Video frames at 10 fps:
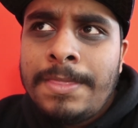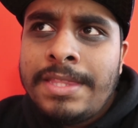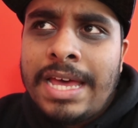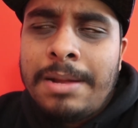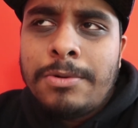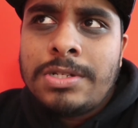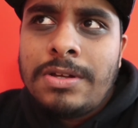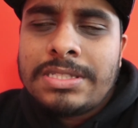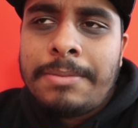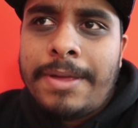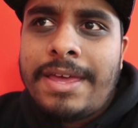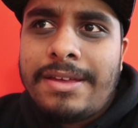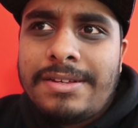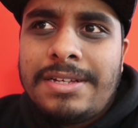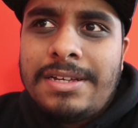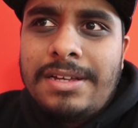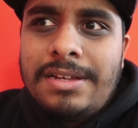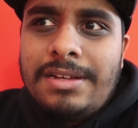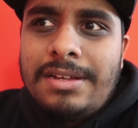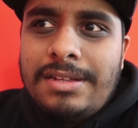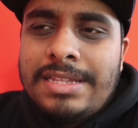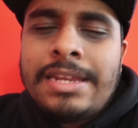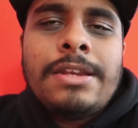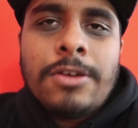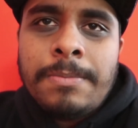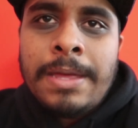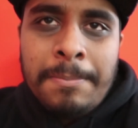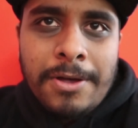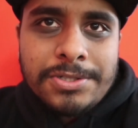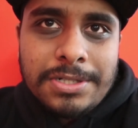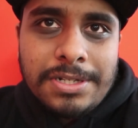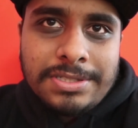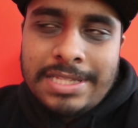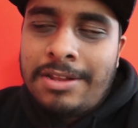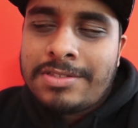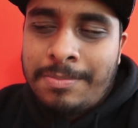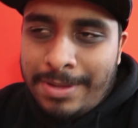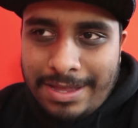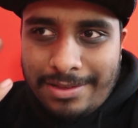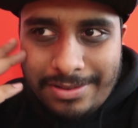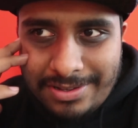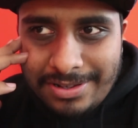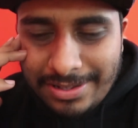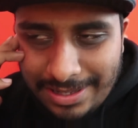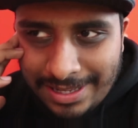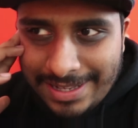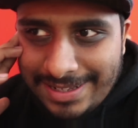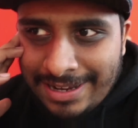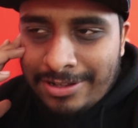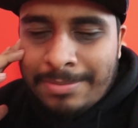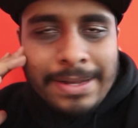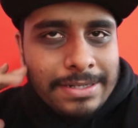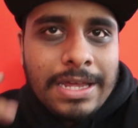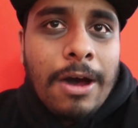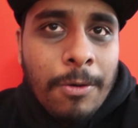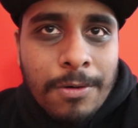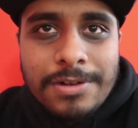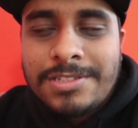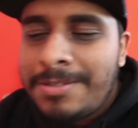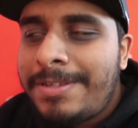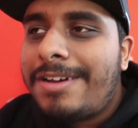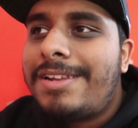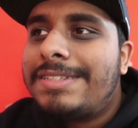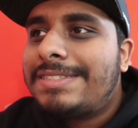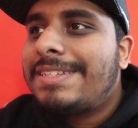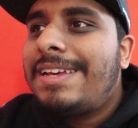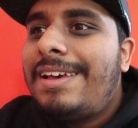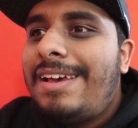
the animals looked a bit... They did look a bit emotionless. They looked a bit dull, to be honest.